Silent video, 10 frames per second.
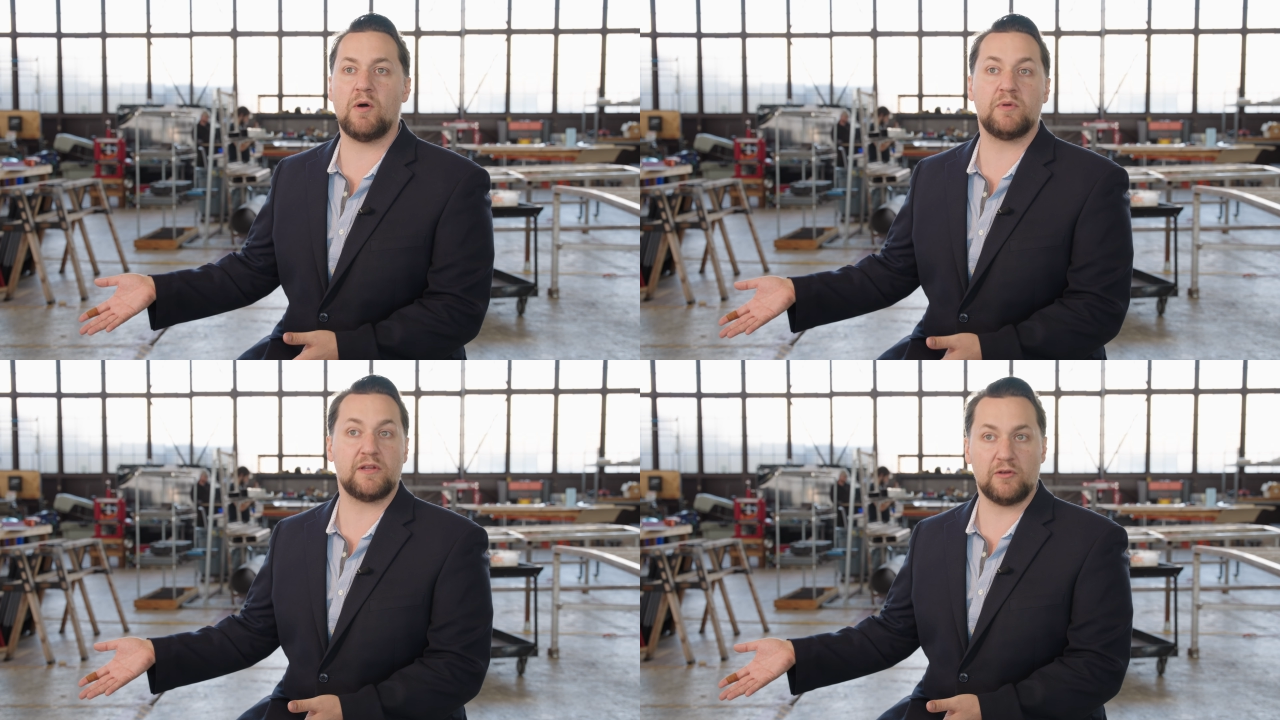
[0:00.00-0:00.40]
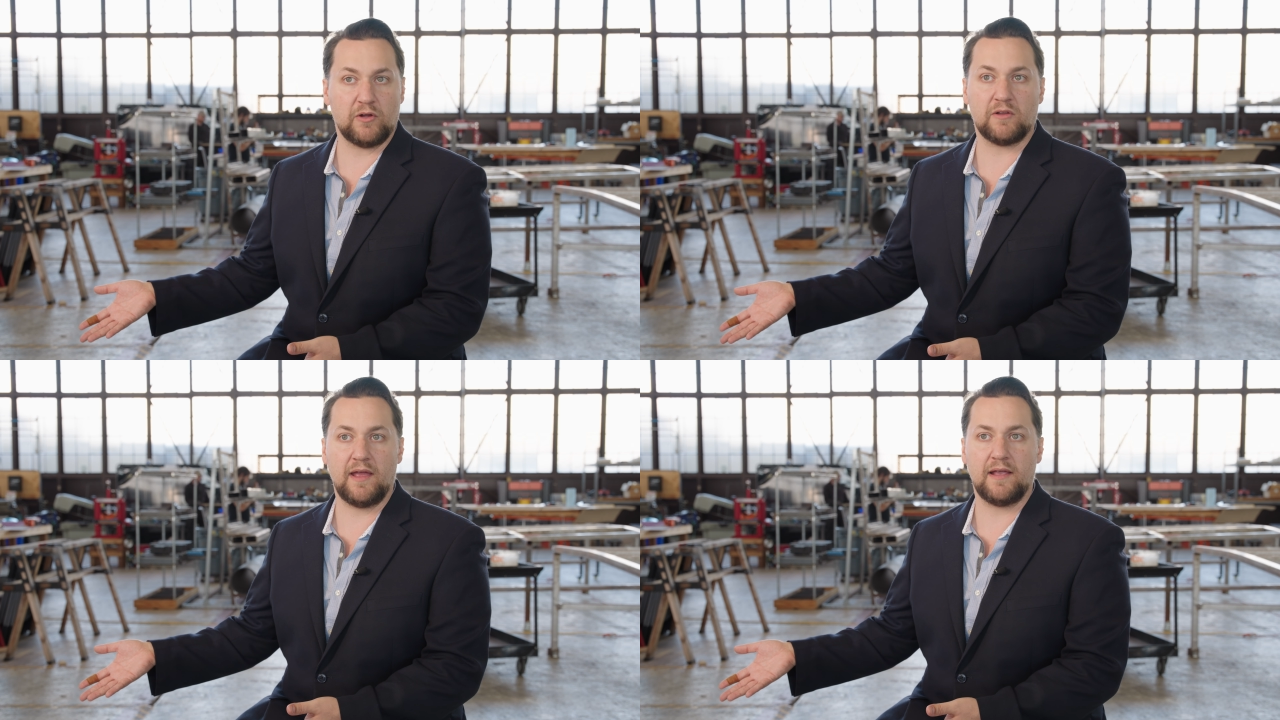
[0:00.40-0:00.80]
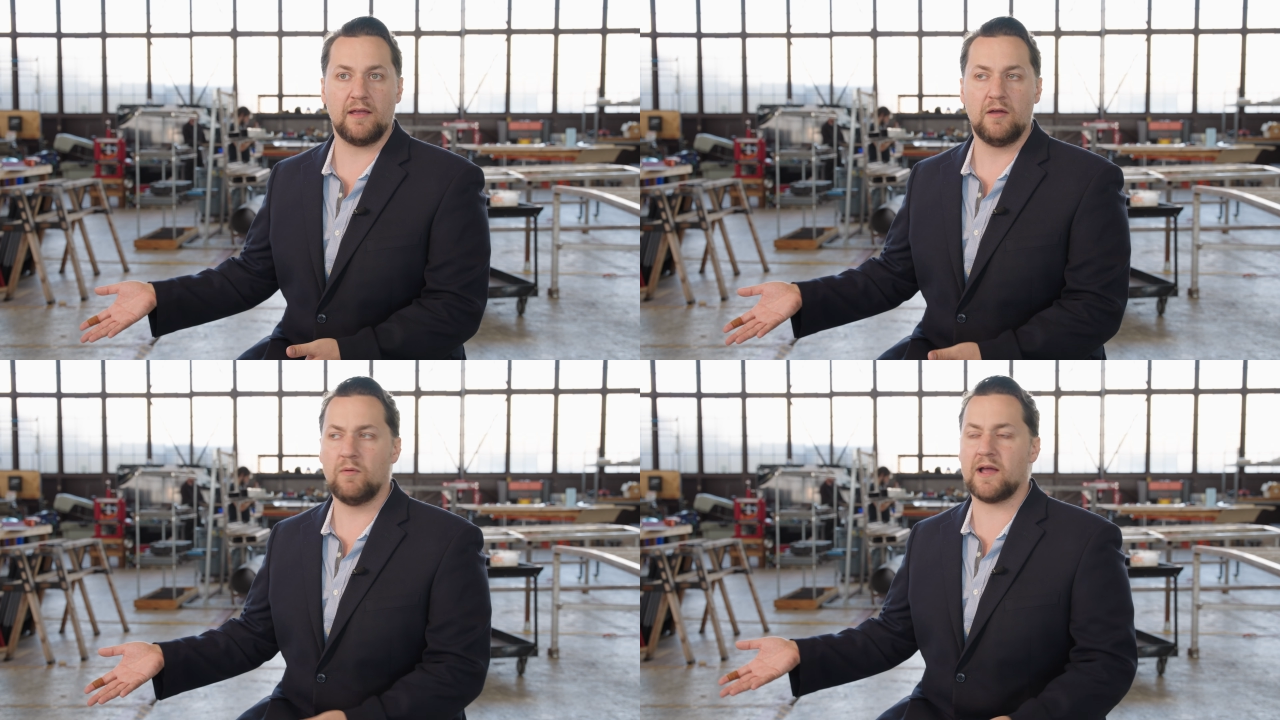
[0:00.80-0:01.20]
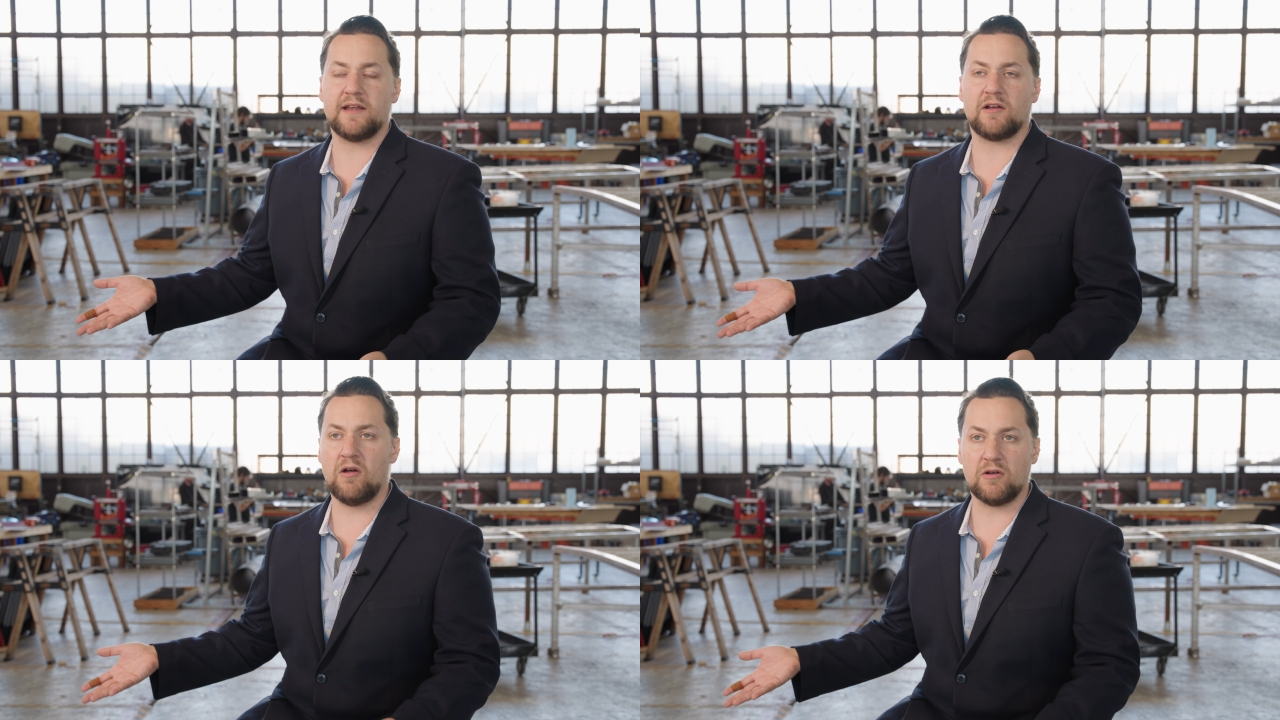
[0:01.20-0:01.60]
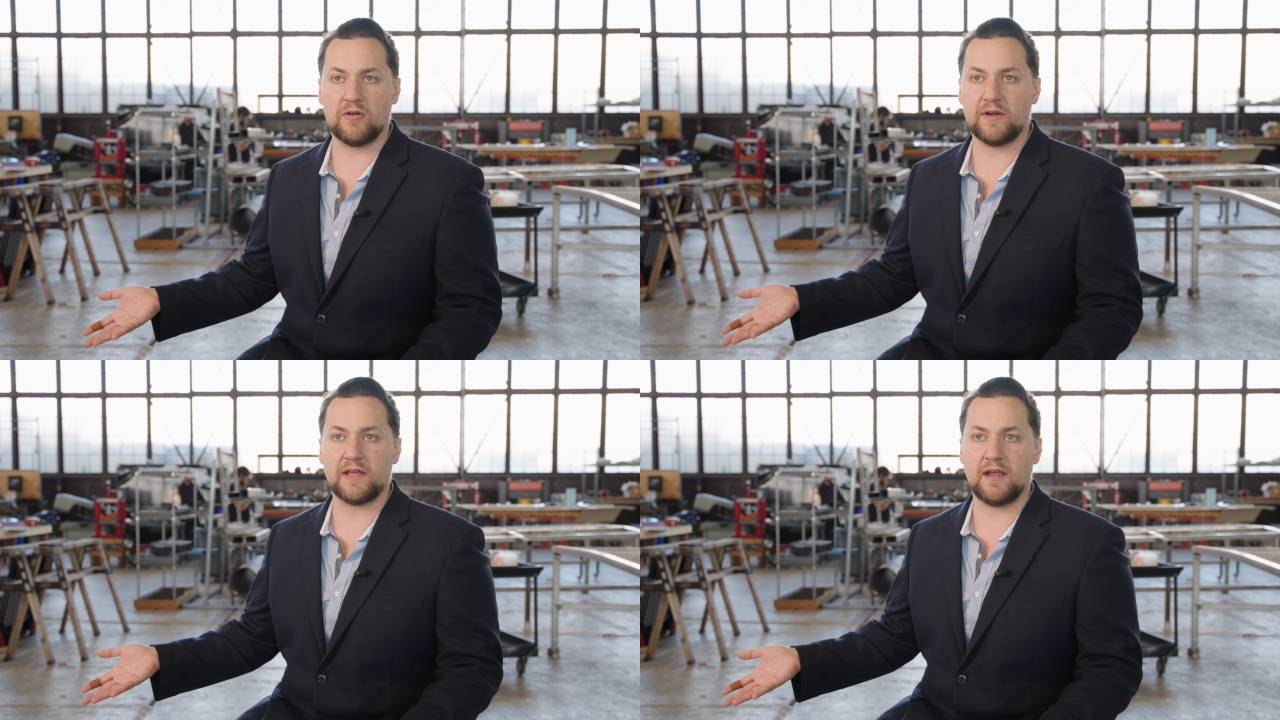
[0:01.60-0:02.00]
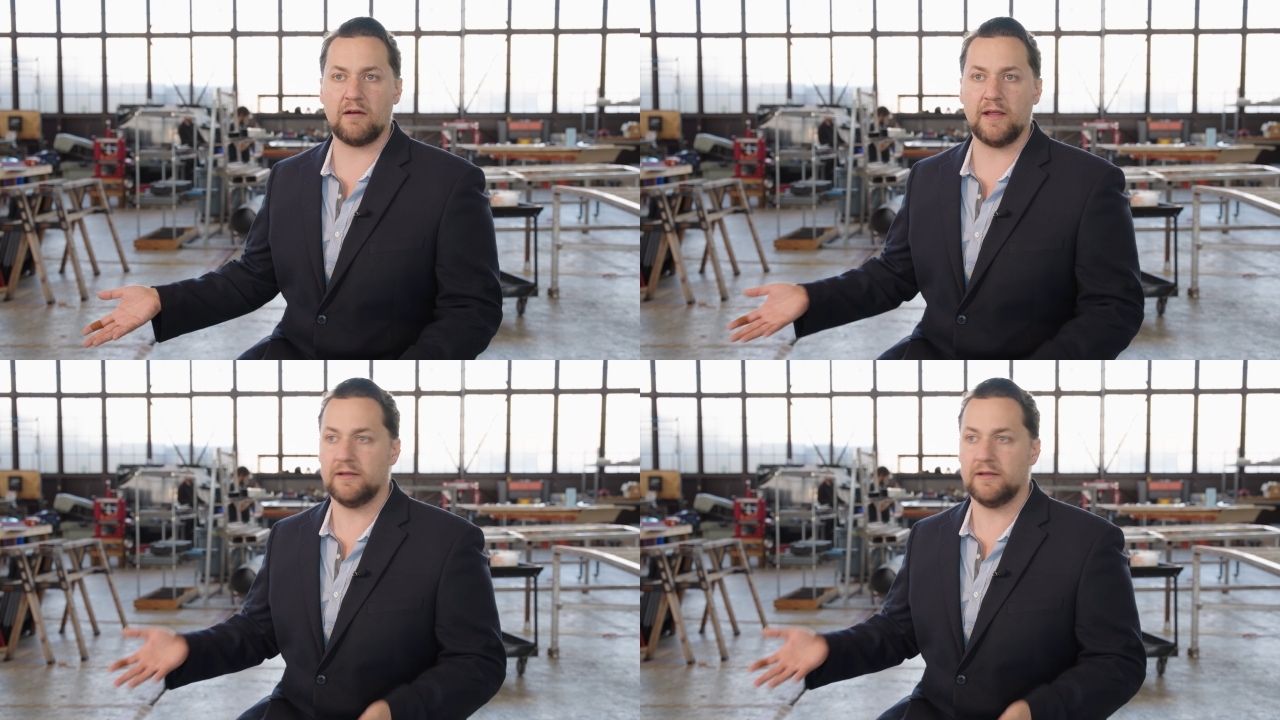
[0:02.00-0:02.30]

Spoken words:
What will it look like? What kind of cargo could it carry?